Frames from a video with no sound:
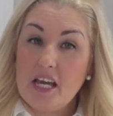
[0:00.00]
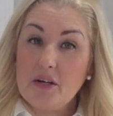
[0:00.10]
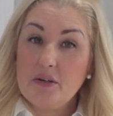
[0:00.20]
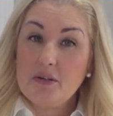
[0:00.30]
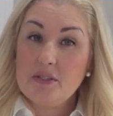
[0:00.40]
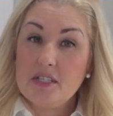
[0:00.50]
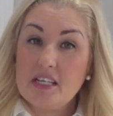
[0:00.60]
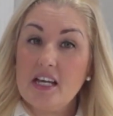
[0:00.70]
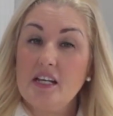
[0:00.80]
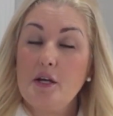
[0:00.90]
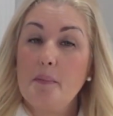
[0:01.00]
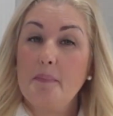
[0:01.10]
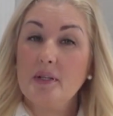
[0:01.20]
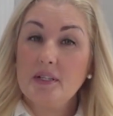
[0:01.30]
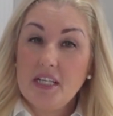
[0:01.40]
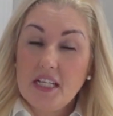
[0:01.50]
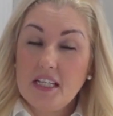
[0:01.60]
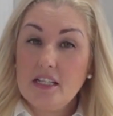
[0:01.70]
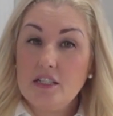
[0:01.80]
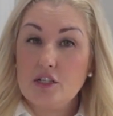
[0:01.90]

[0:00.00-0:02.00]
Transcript: heirs can completely